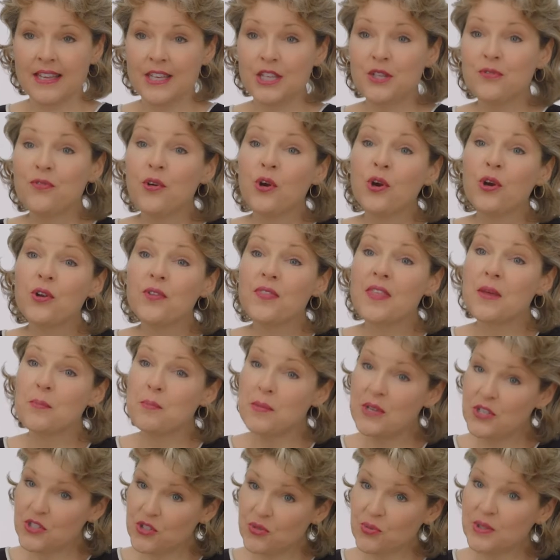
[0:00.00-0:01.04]
You've heard that
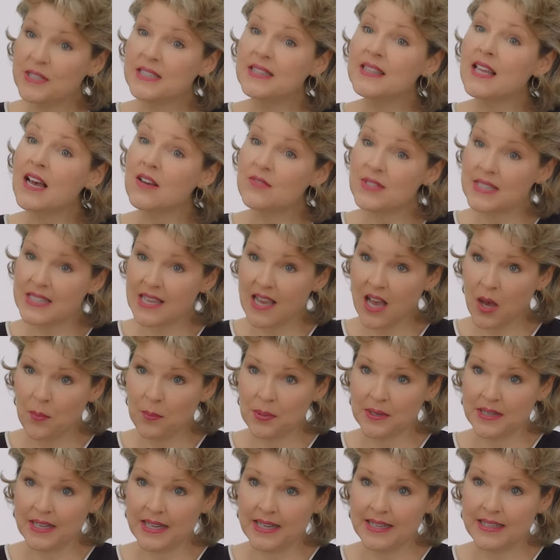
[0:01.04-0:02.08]
misery loves
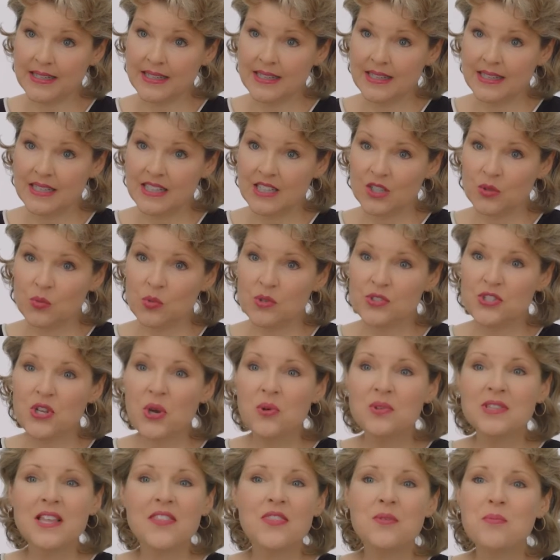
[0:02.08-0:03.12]
company. Well,
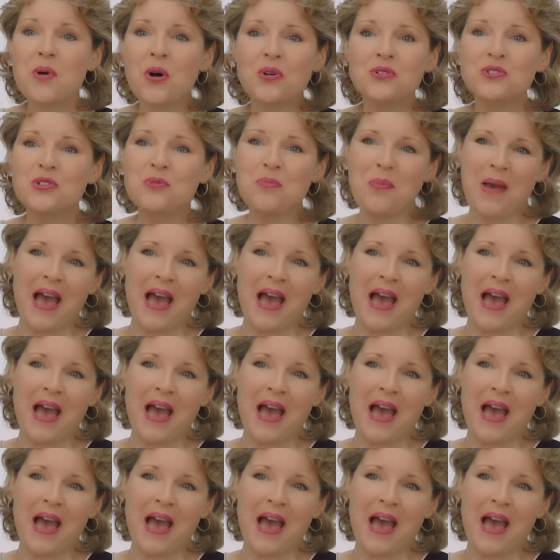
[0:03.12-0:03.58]
don't let them hold you